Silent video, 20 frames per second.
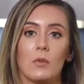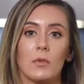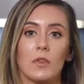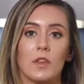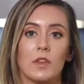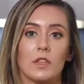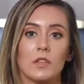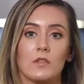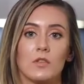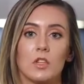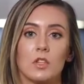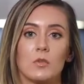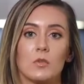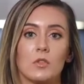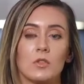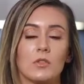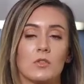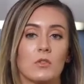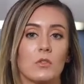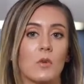-on -one with
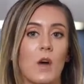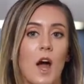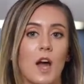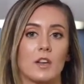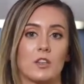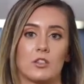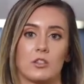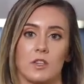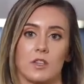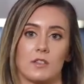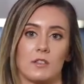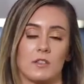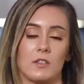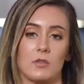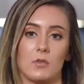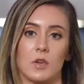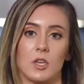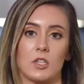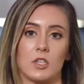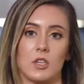individuals through high-stress
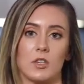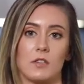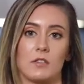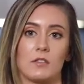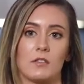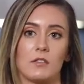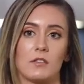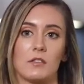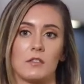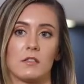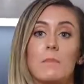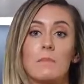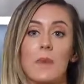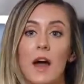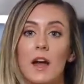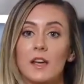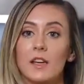situations. My